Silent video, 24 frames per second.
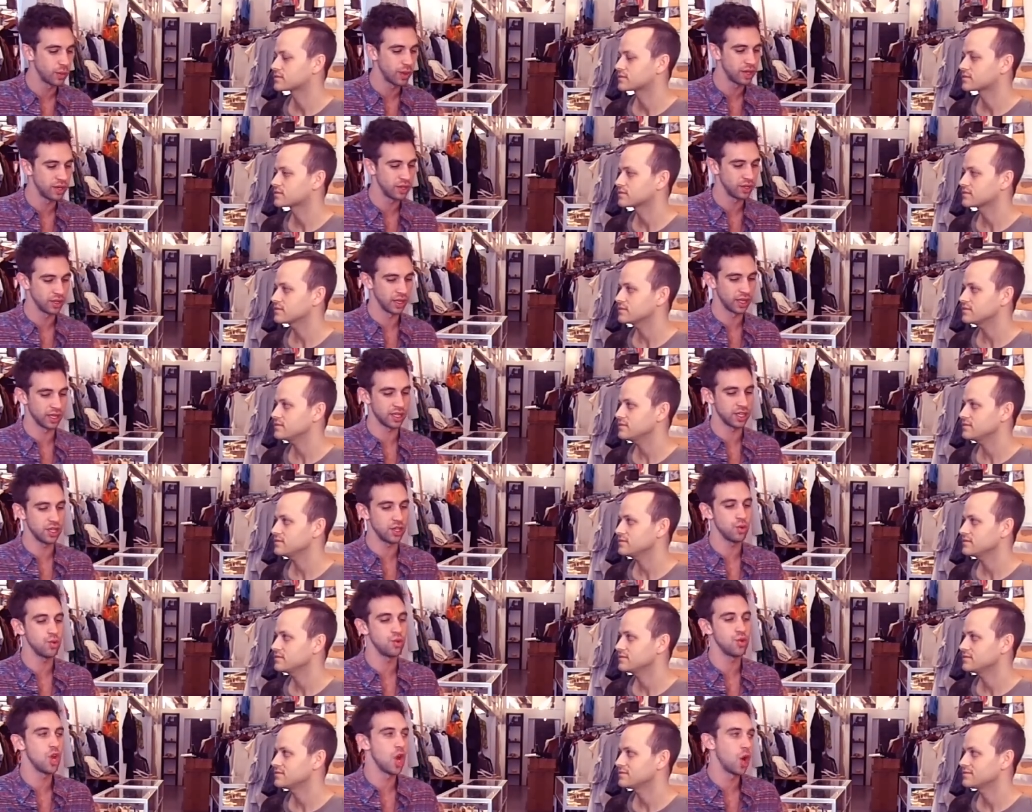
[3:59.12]
Speaker 1: when you're like
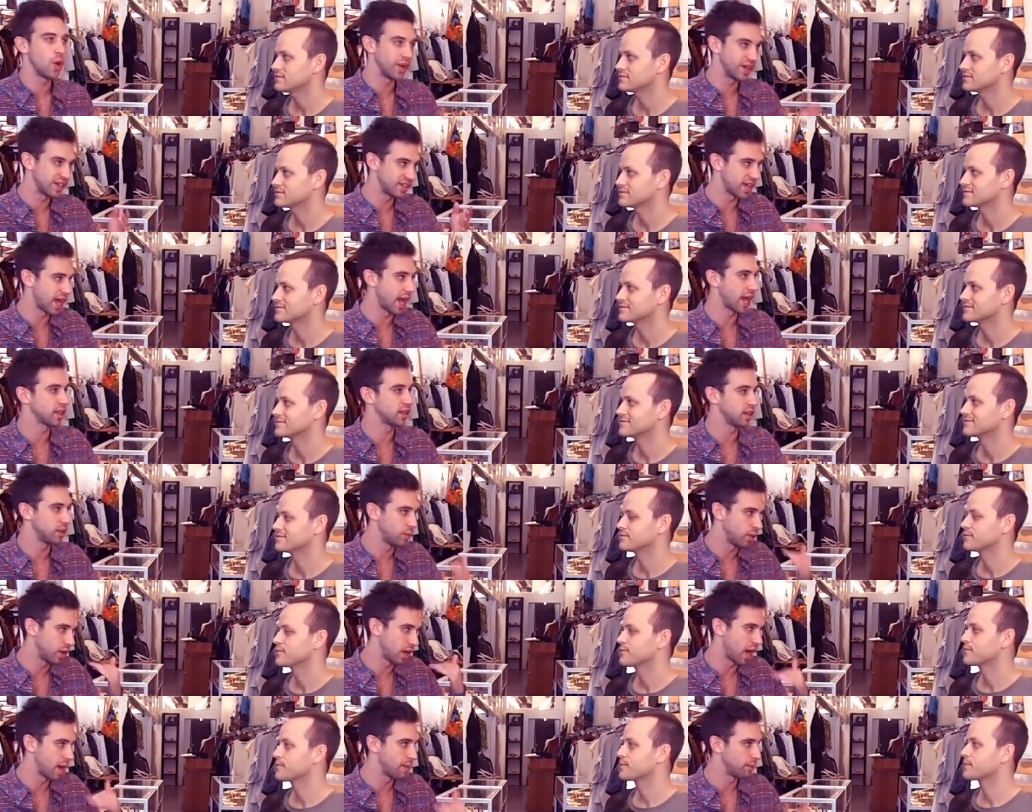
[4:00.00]
you know exactly
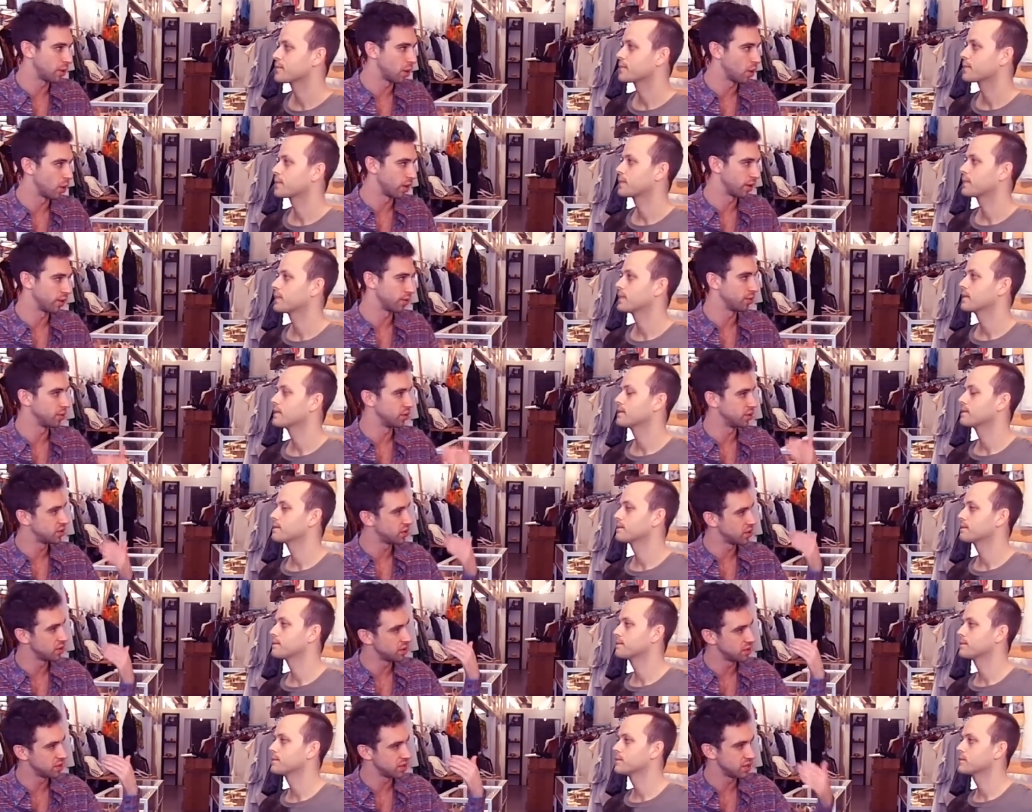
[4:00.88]
what I'm going through
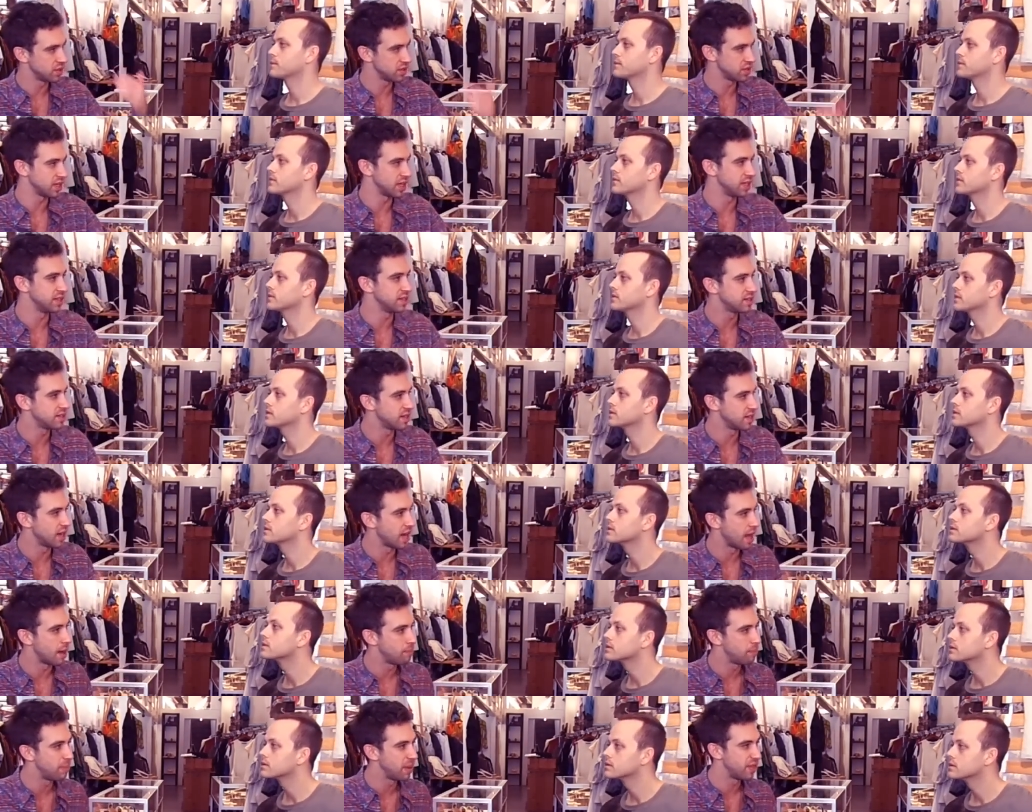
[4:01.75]
so there's this
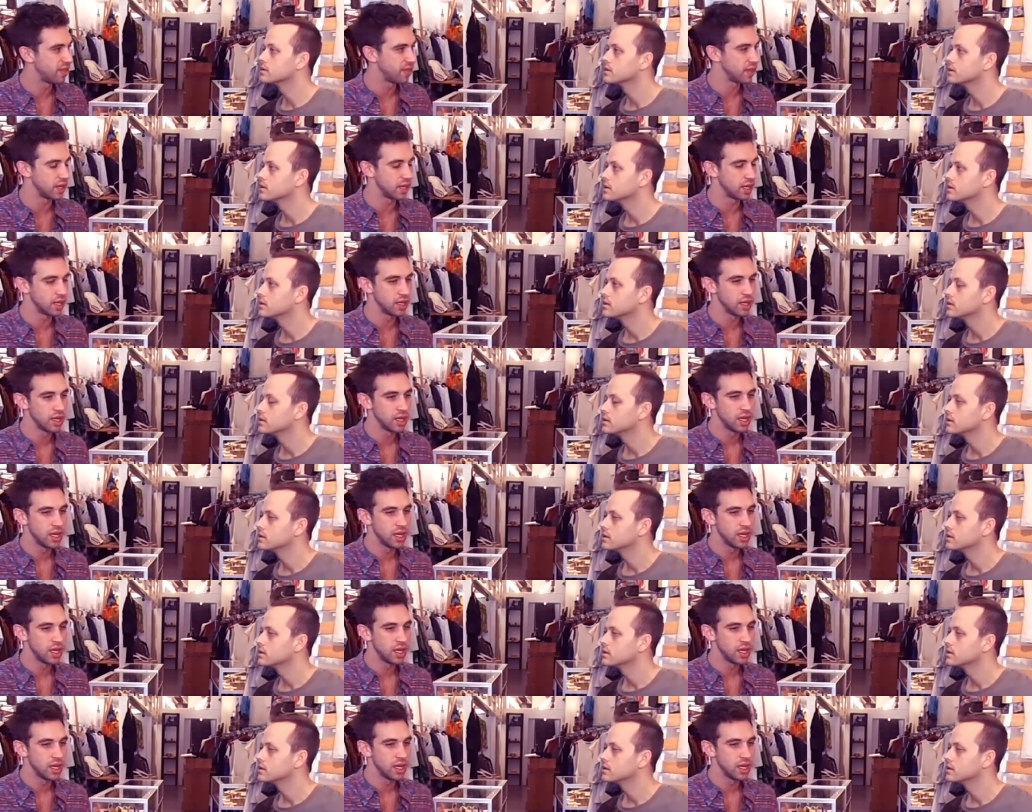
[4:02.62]
instant empathy